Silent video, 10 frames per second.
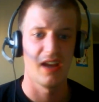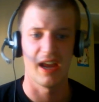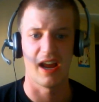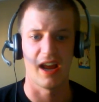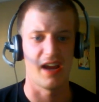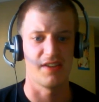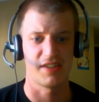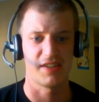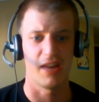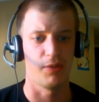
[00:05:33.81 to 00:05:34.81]
And I
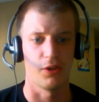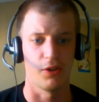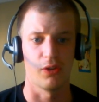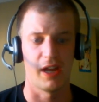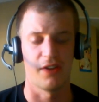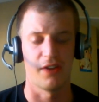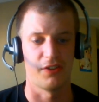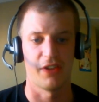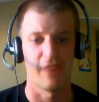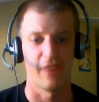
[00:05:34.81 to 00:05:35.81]
stayed with the old layout
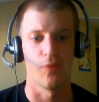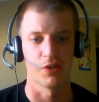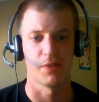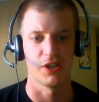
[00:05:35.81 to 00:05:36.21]
until they forced